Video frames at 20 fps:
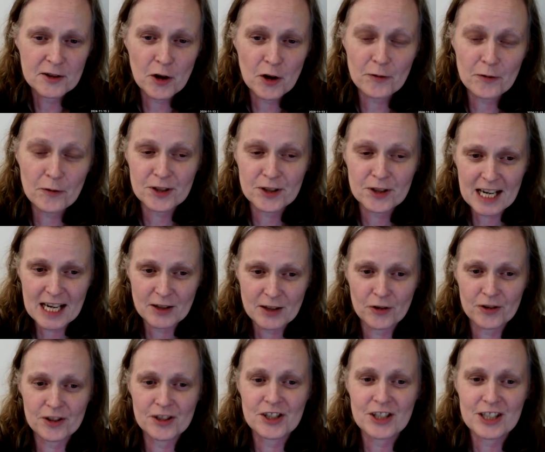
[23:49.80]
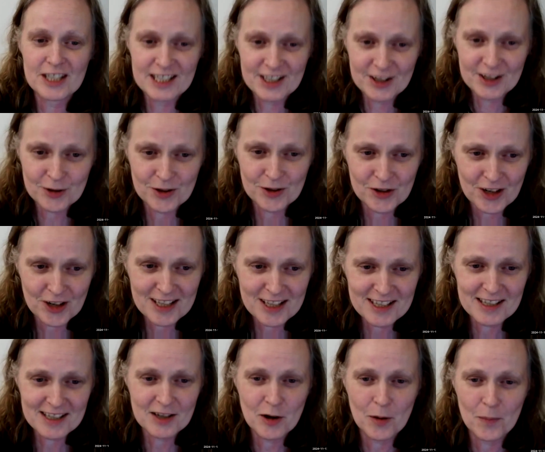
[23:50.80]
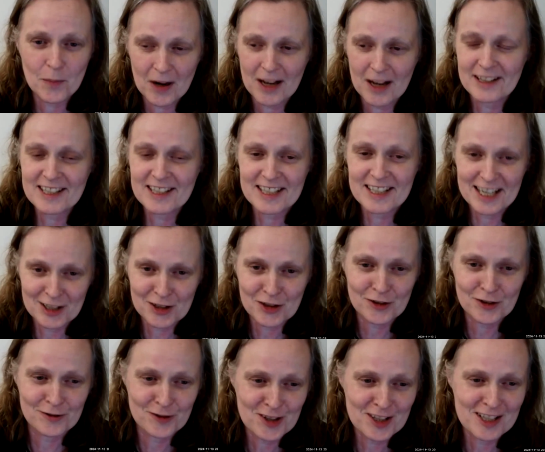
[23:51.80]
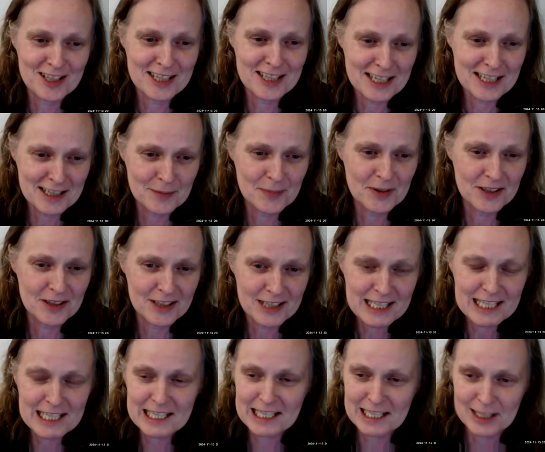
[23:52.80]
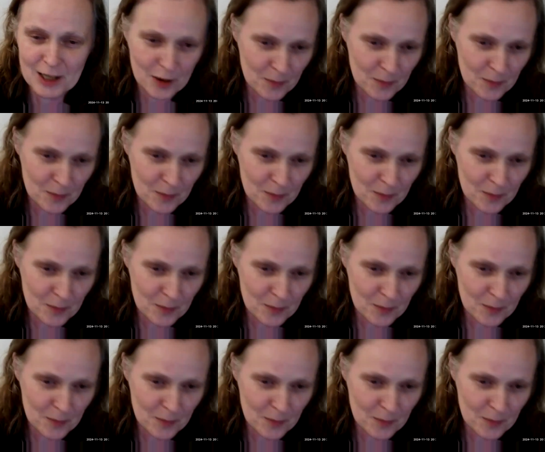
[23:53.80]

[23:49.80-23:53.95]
novel technologies to address the complex nature of sustainability,